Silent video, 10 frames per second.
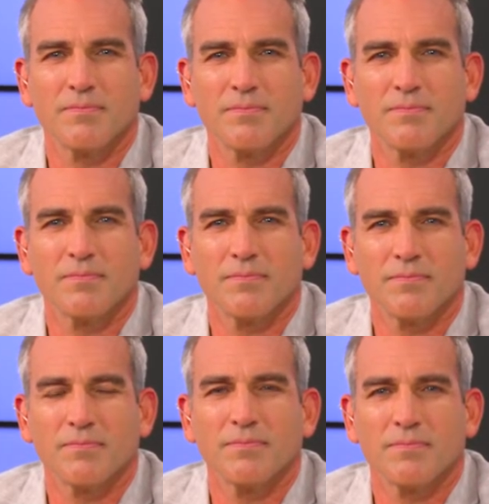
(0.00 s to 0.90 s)

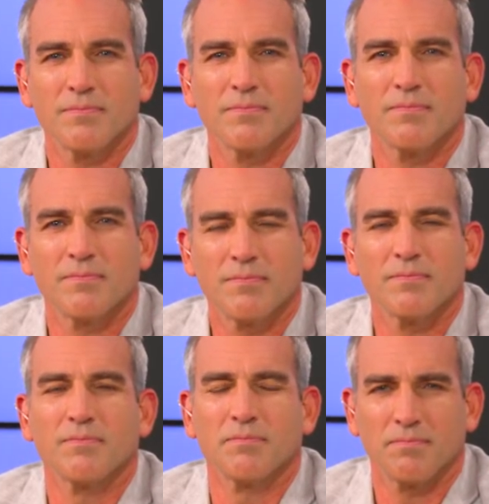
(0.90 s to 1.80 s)

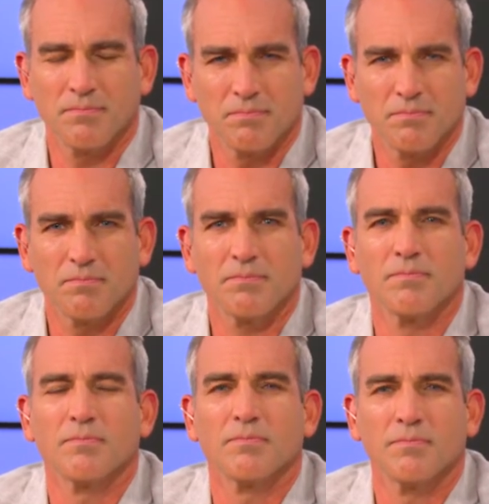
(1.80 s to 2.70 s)

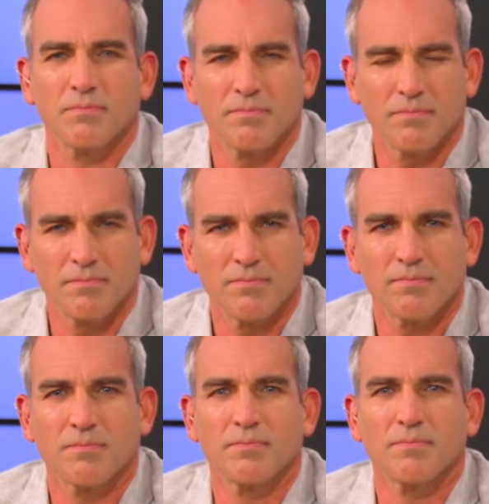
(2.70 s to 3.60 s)

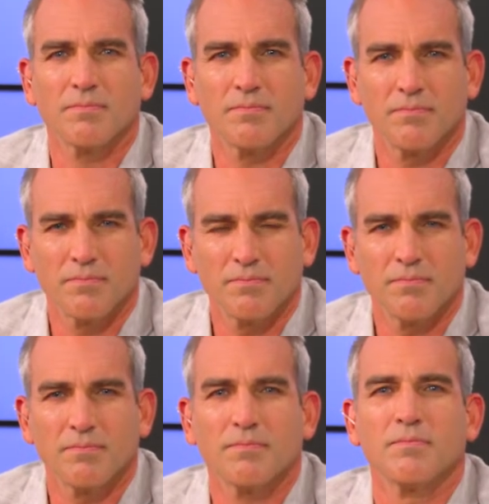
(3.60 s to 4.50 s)

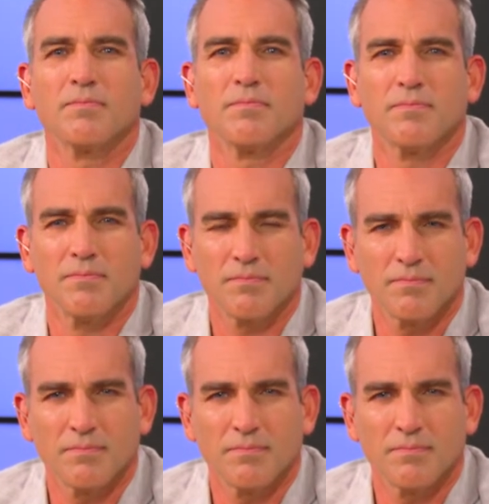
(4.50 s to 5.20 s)
The person shown says nothing.